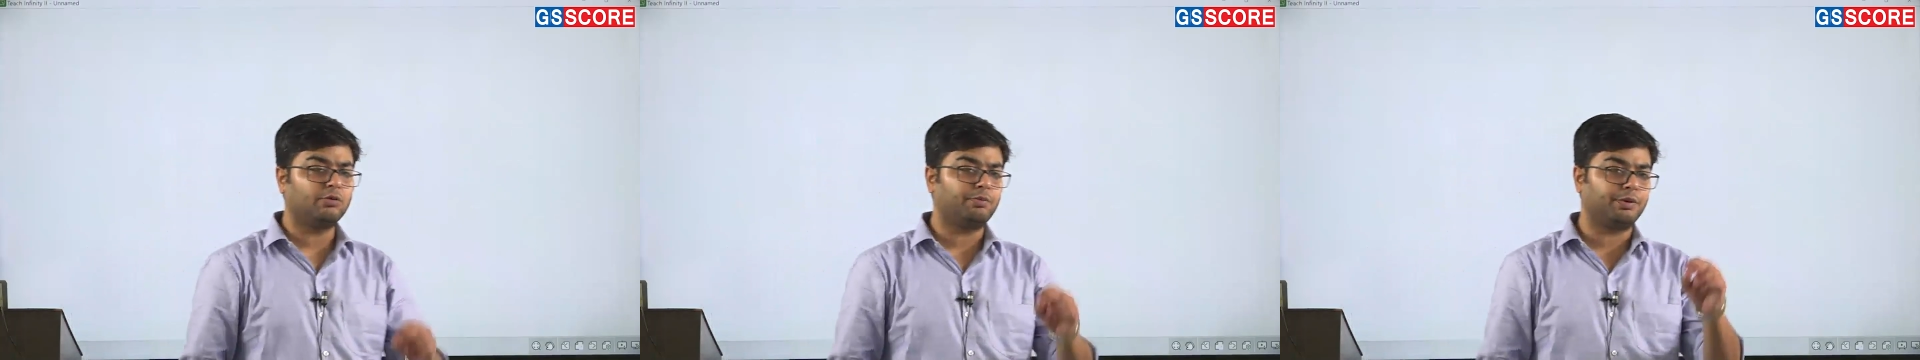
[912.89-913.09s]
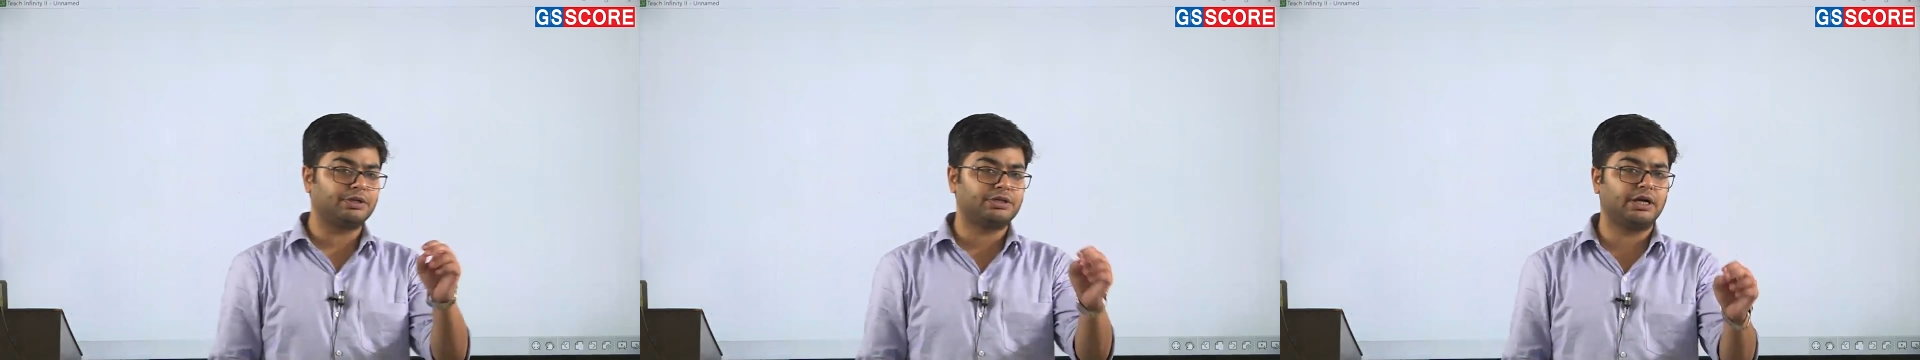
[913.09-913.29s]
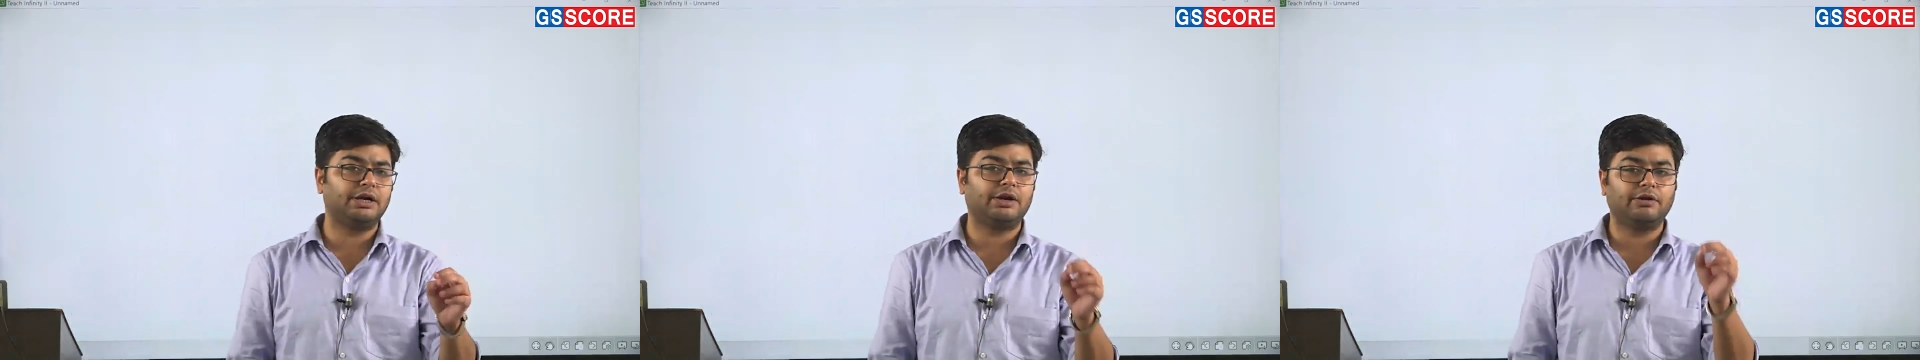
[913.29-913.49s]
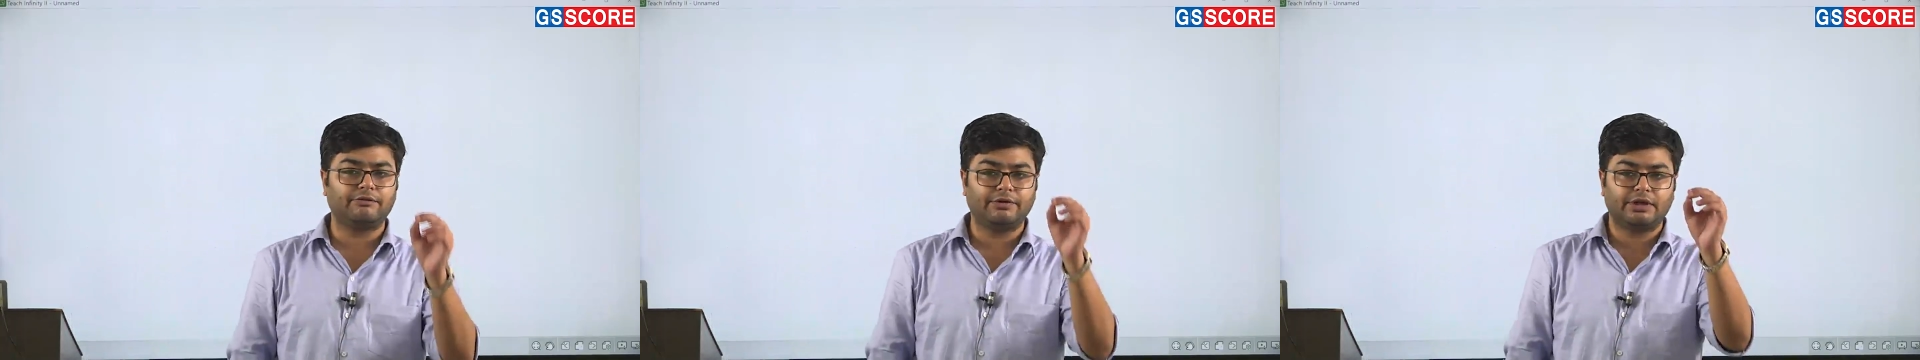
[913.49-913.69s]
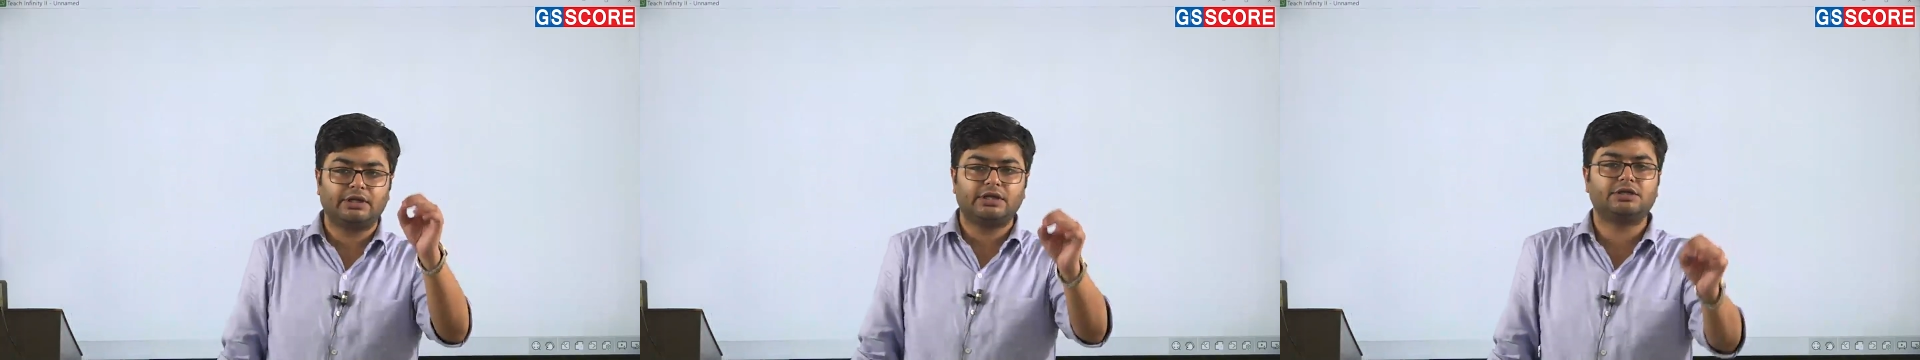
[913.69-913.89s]
present you
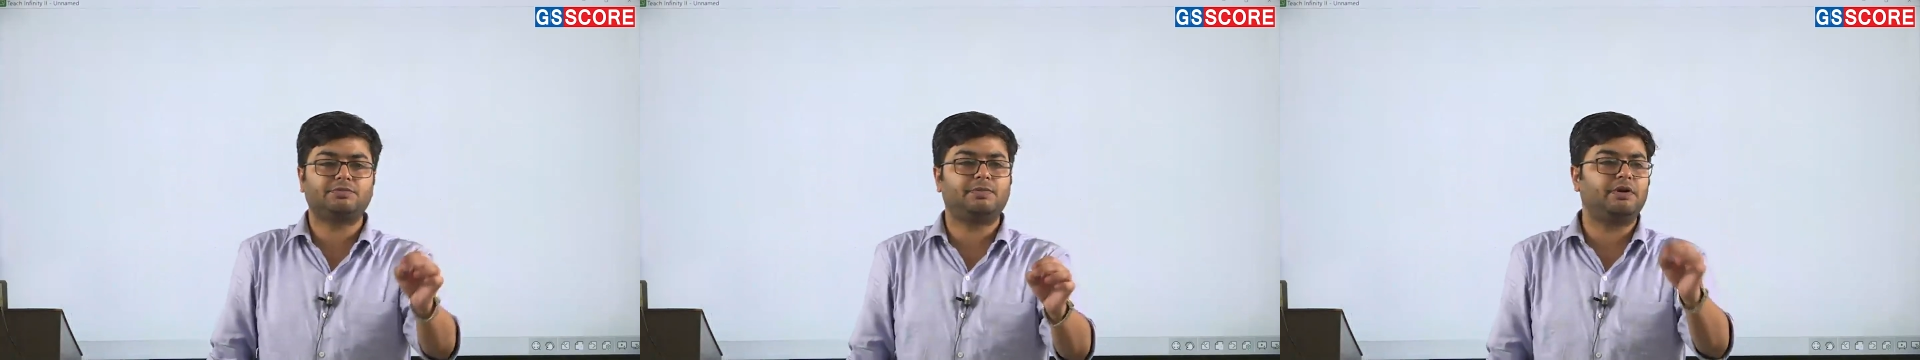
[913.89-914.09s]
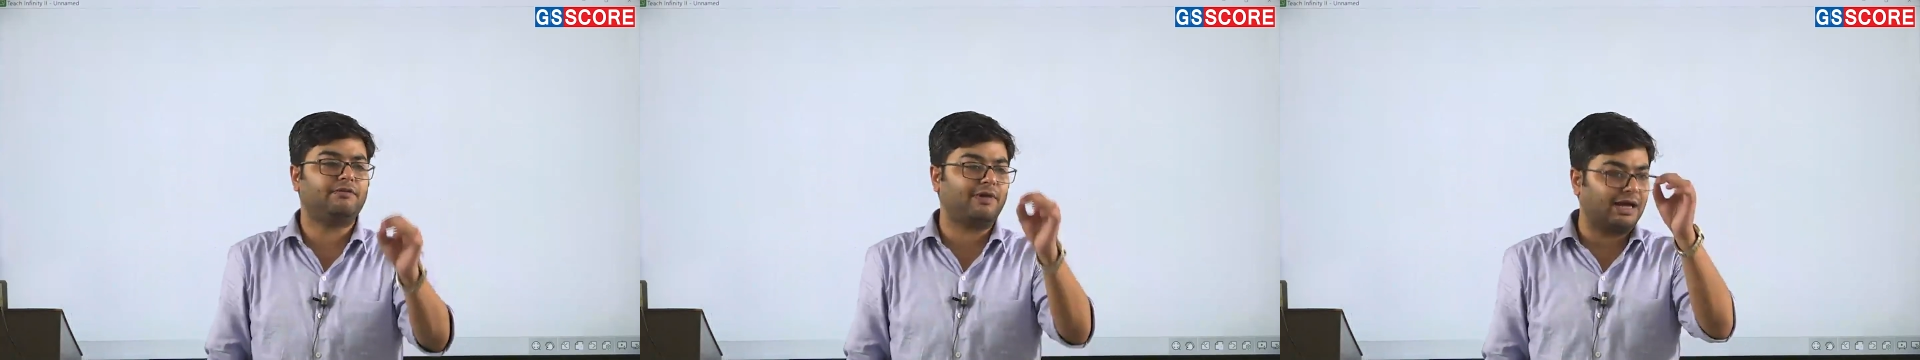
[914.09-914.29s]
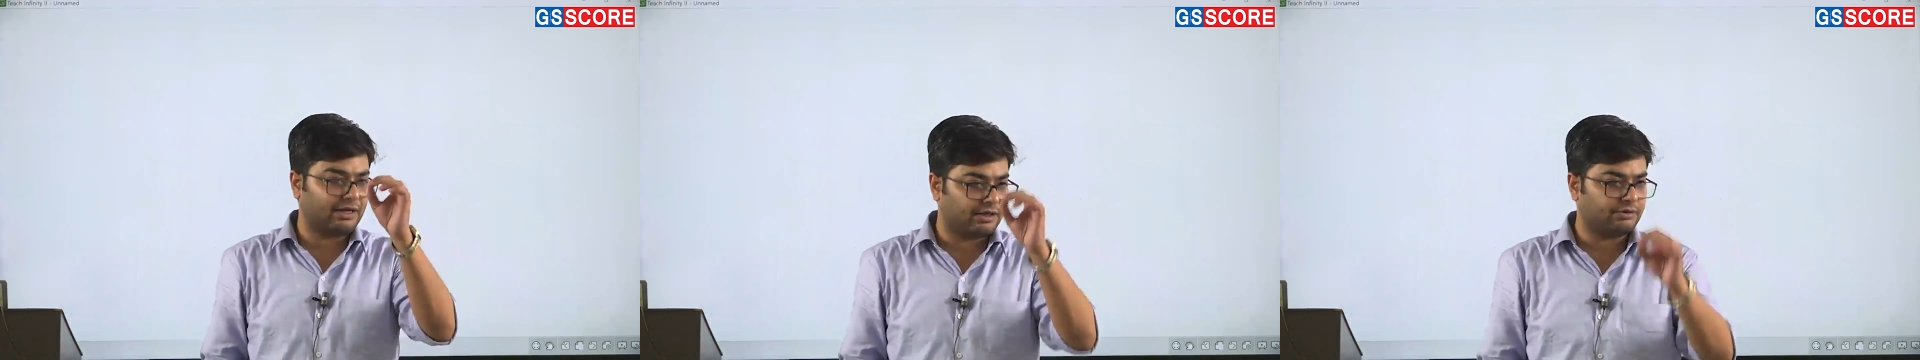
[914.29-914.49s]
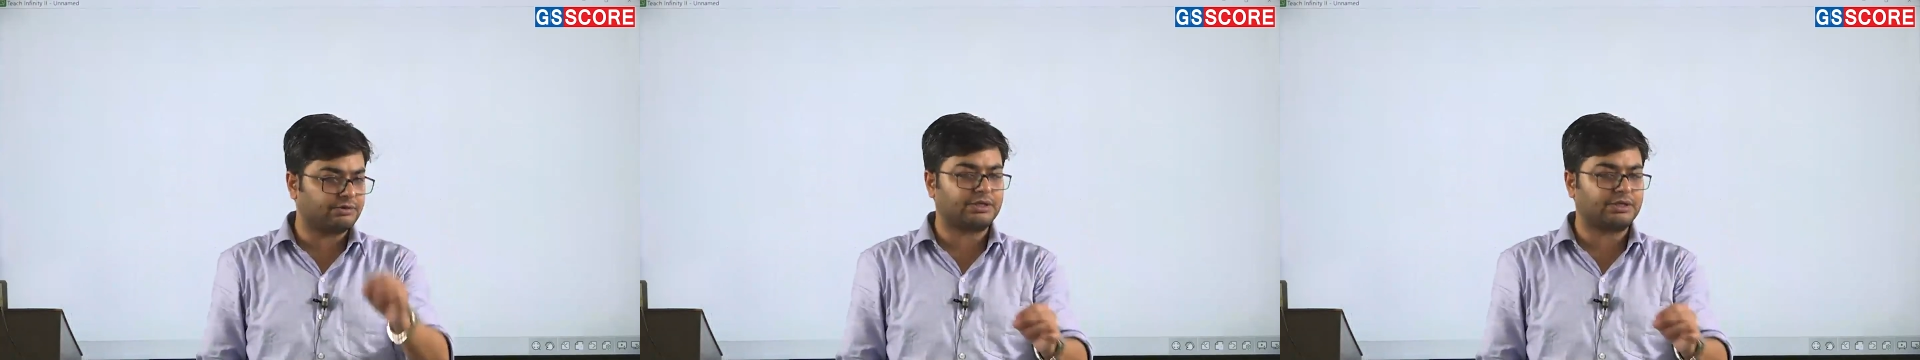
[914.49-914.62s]
with these PYQs